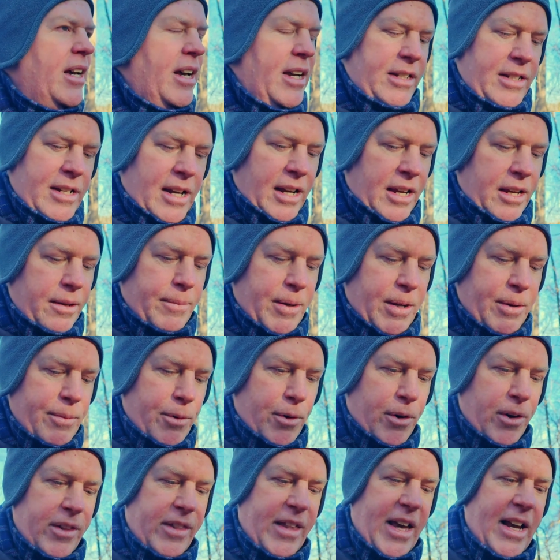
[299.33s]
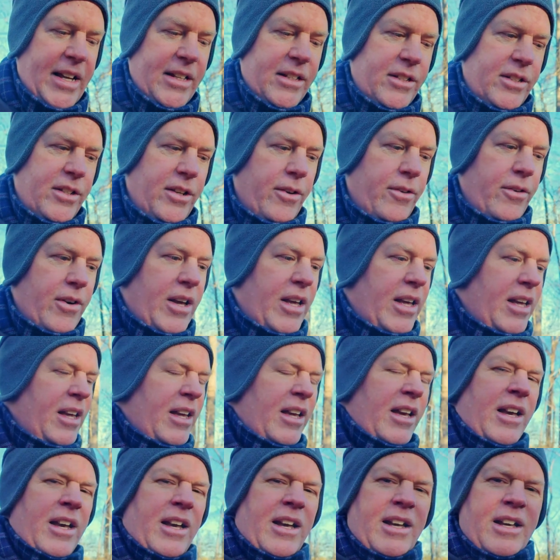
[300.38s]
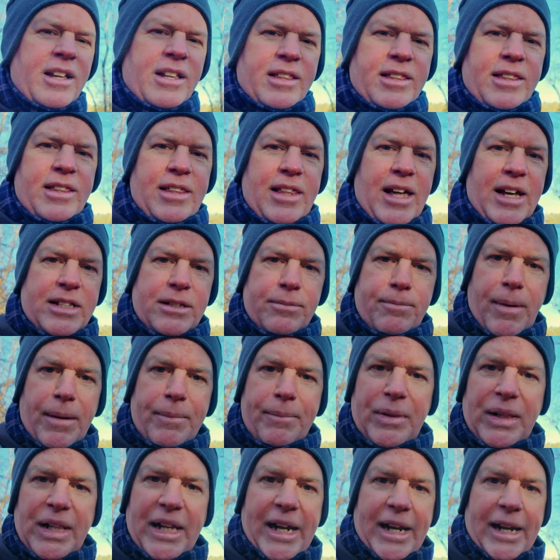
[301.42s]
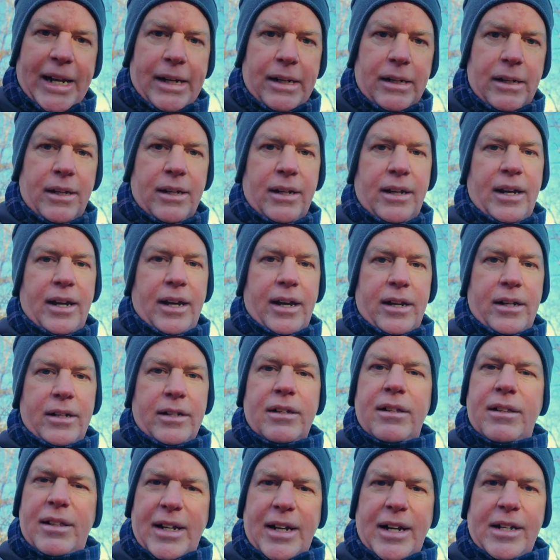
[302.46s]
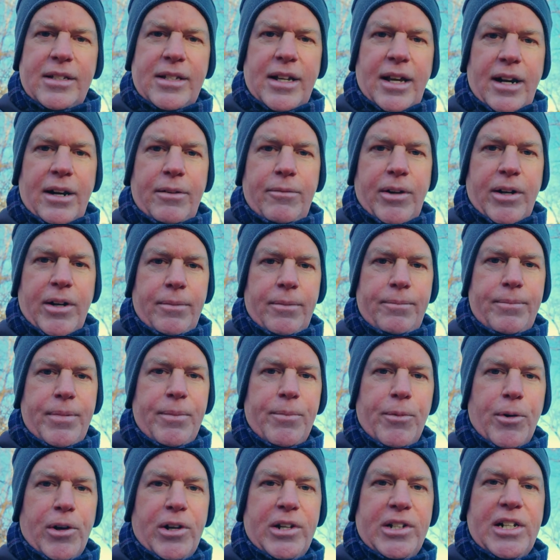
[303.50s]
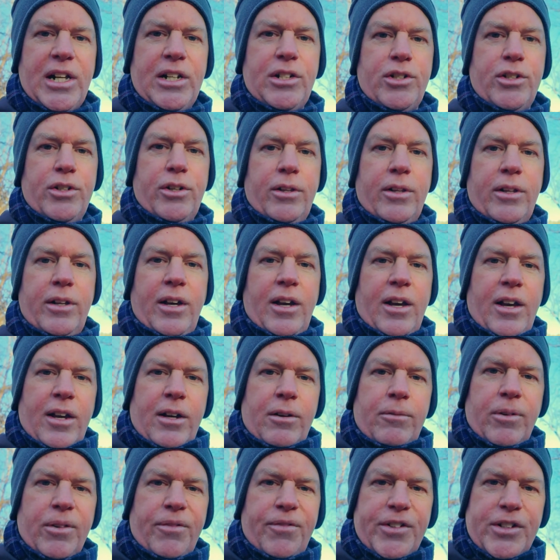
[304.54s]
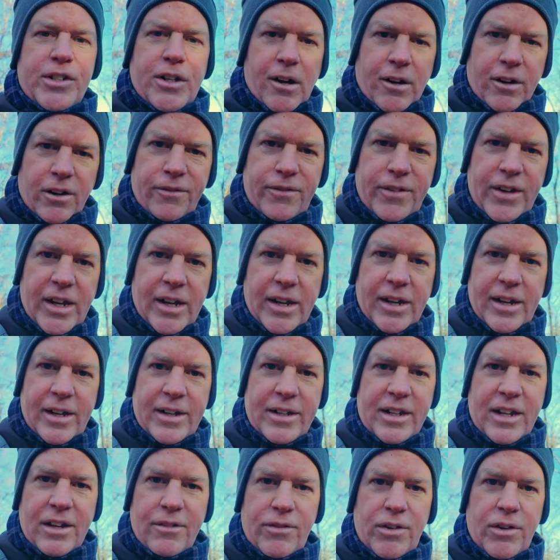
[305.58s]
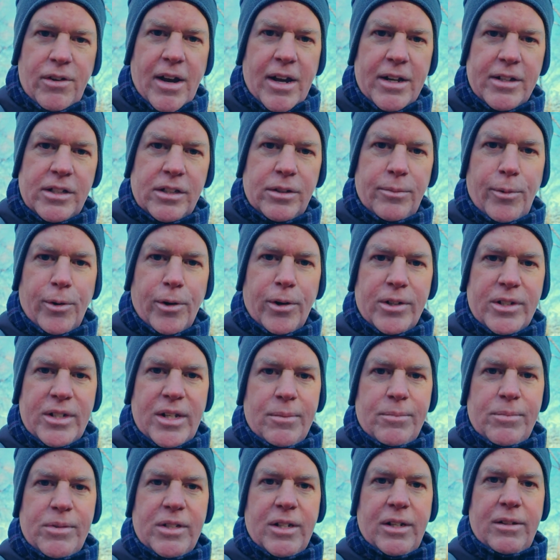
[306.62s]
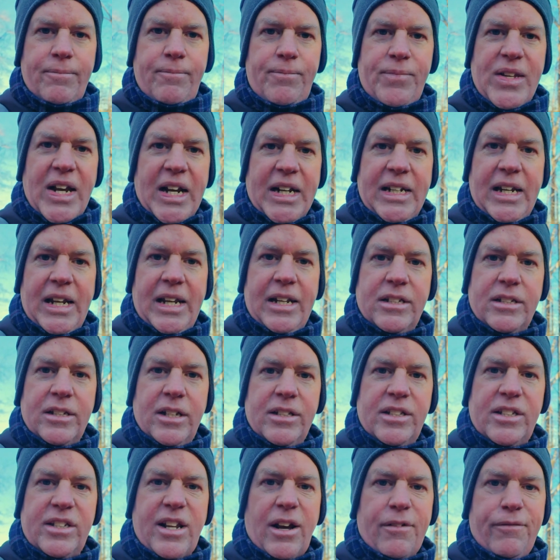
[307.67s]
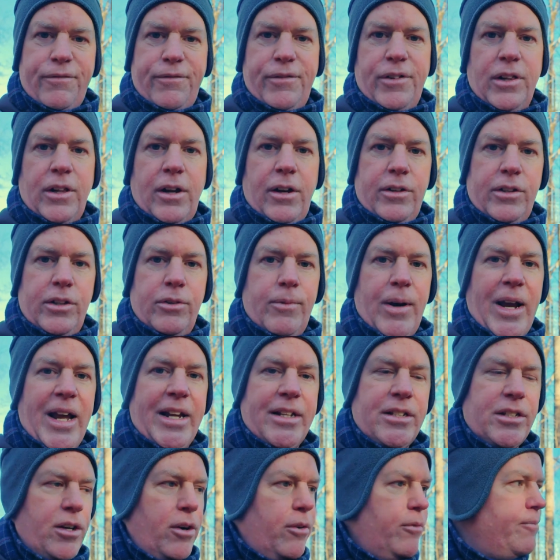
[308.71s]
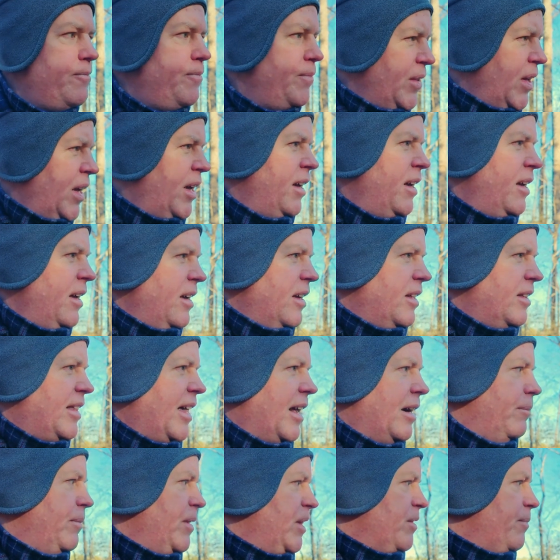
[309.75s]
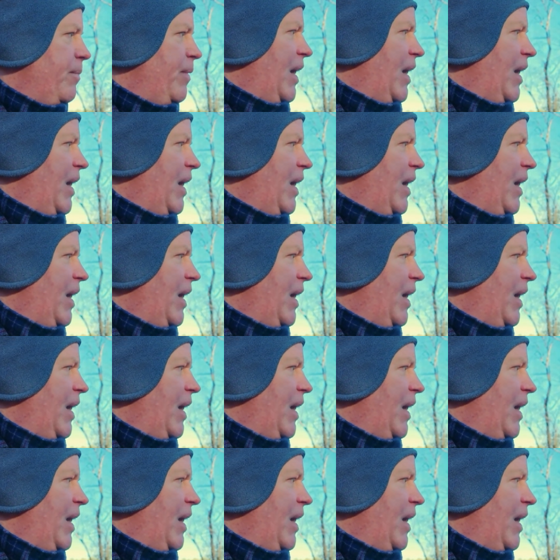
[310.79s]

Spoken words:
and document more of that. So that's my plan. And like I said, I to be more intentional with photography and give you guys some more tips and techniques and stuff along the way. So that'll be the